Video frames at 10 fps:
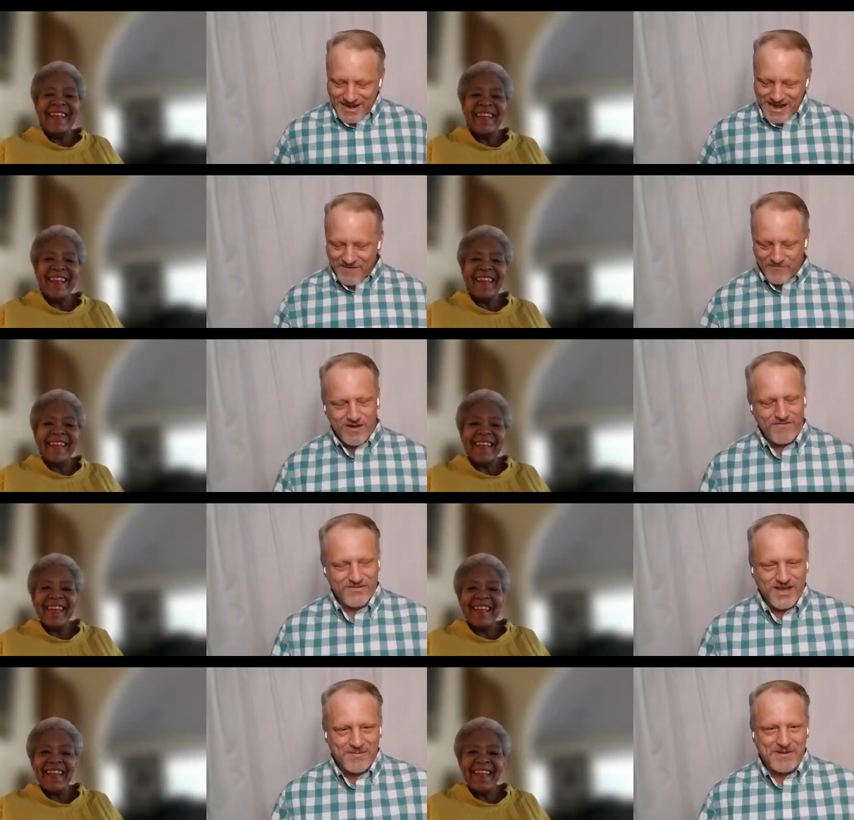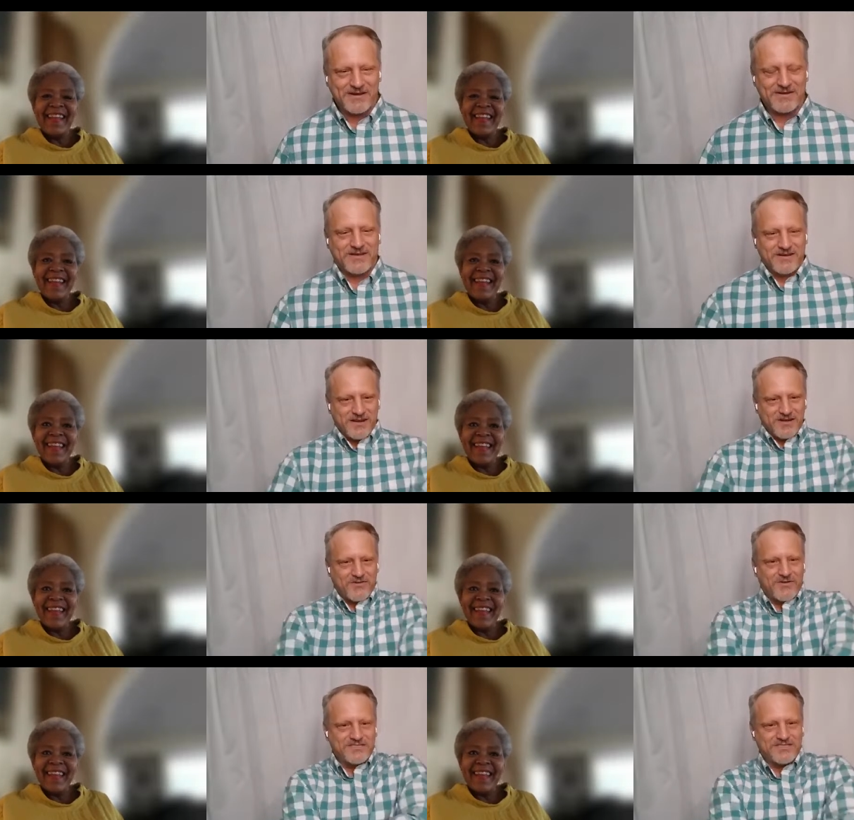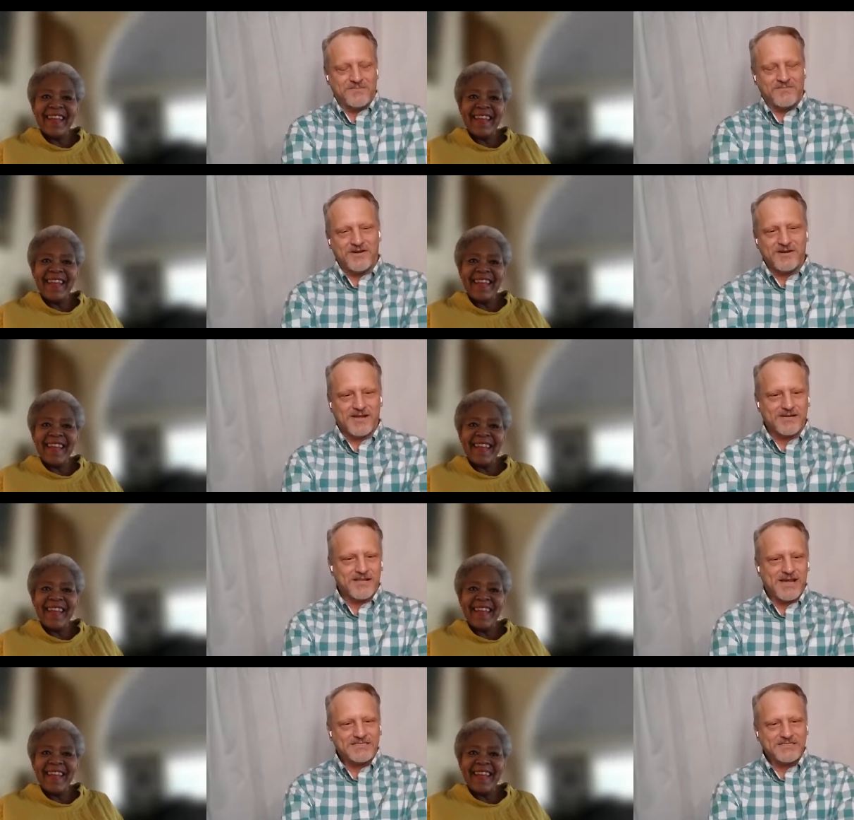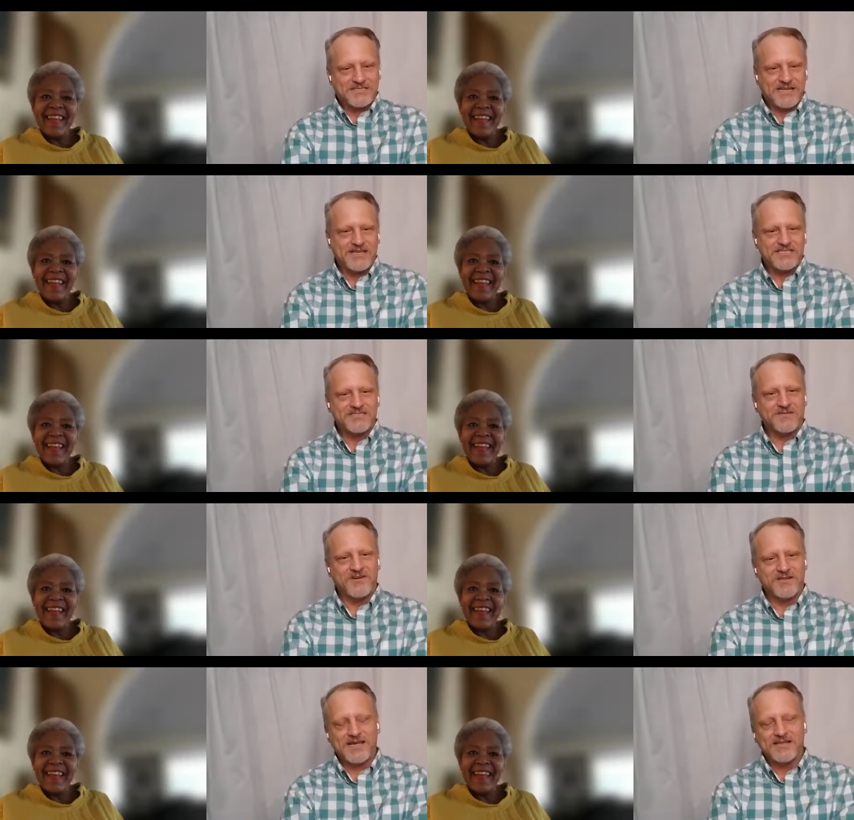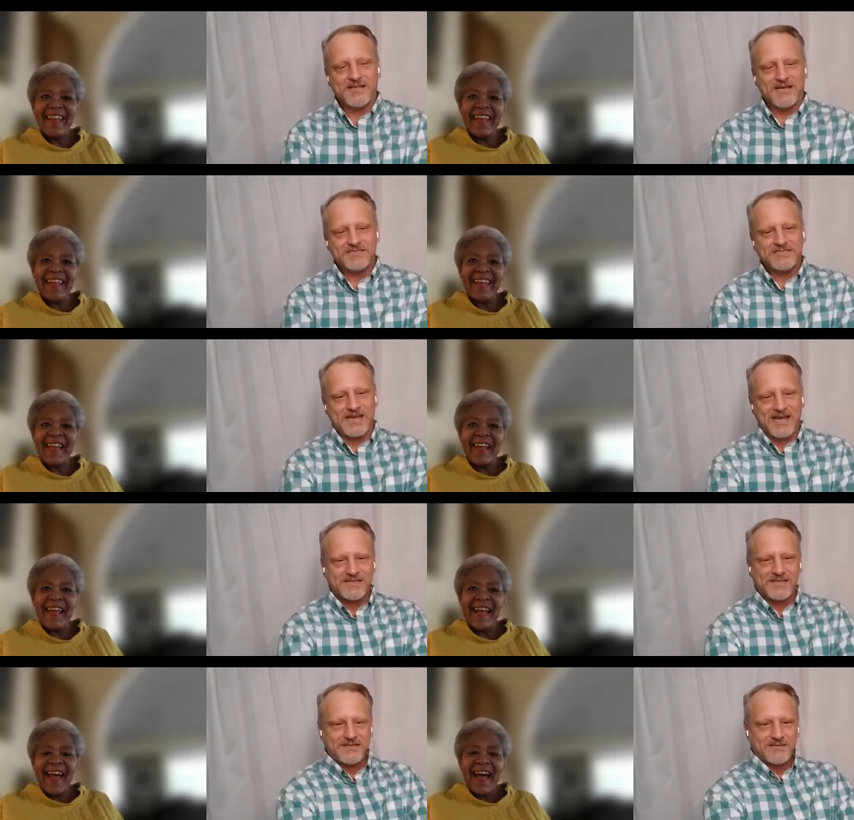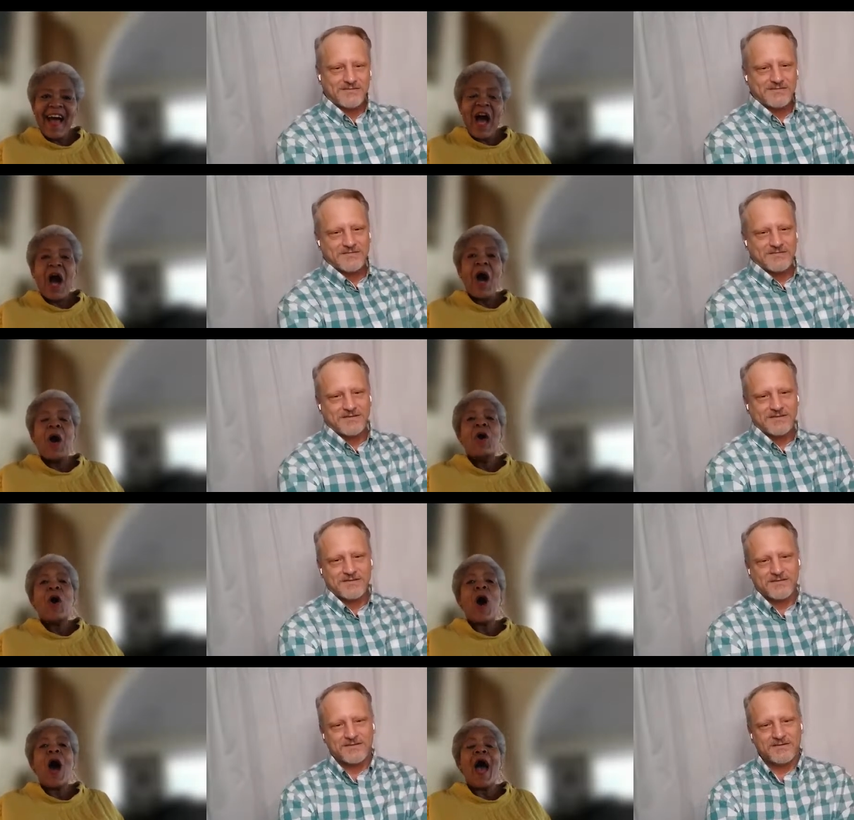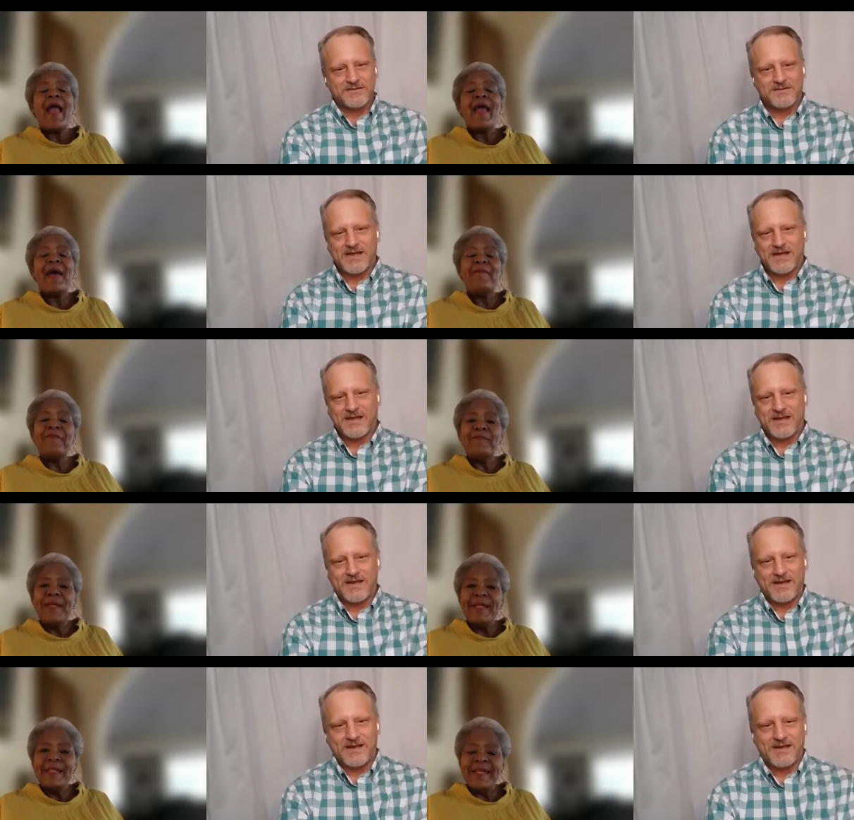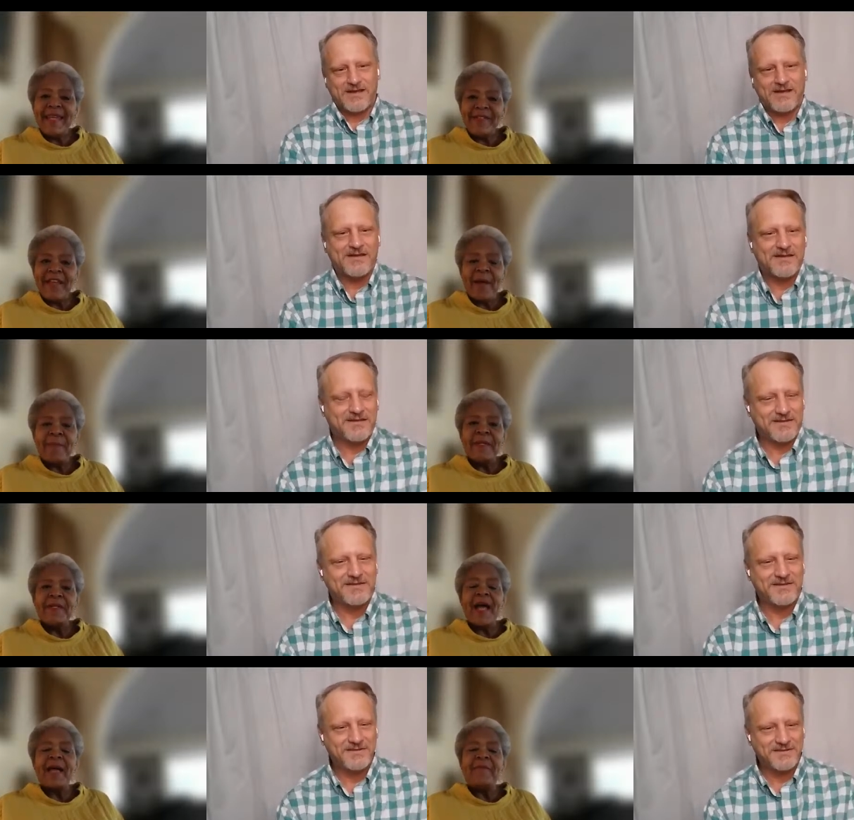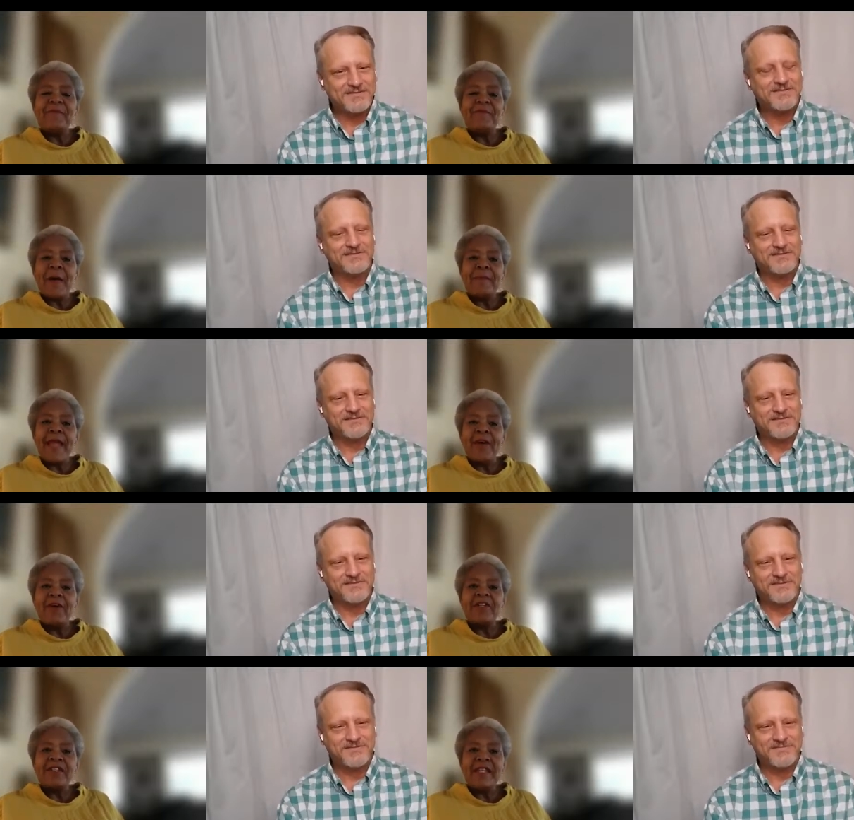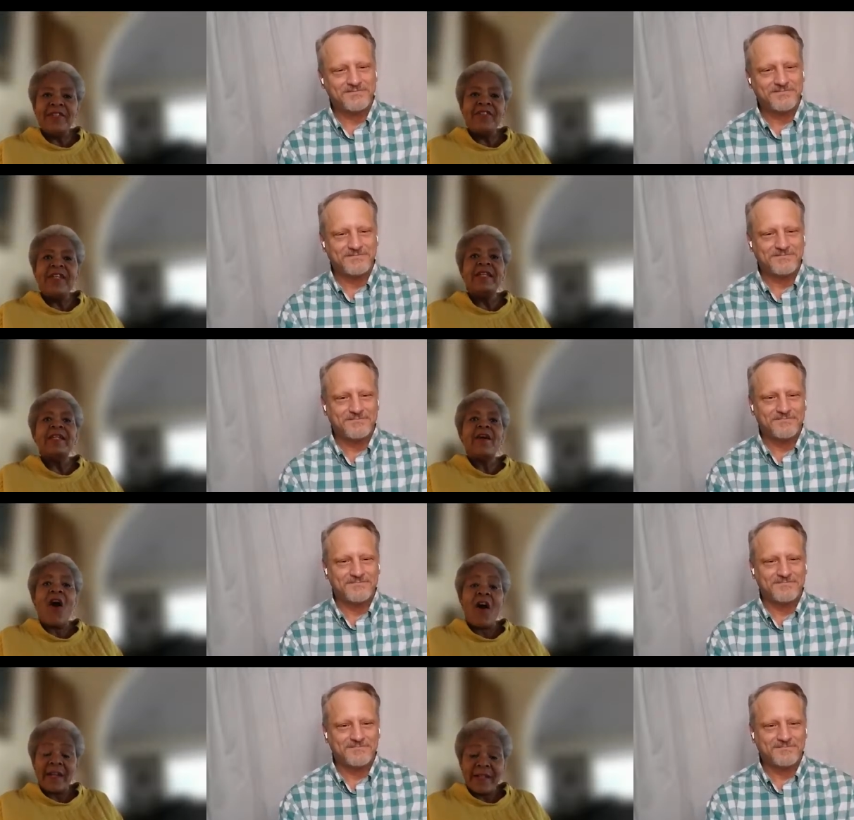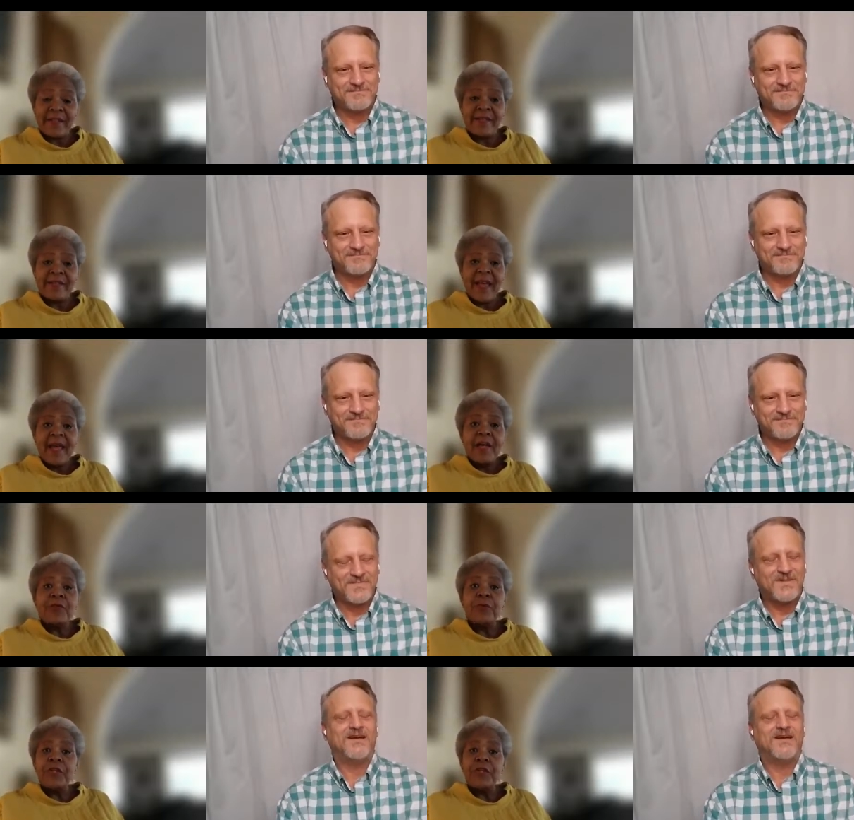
Speaker 1: uh, have you ever thought about doing some online classes, teaching some online classes, acting?
Speaker 2: I have been teaching. I've been I've I'm now a teaching artist through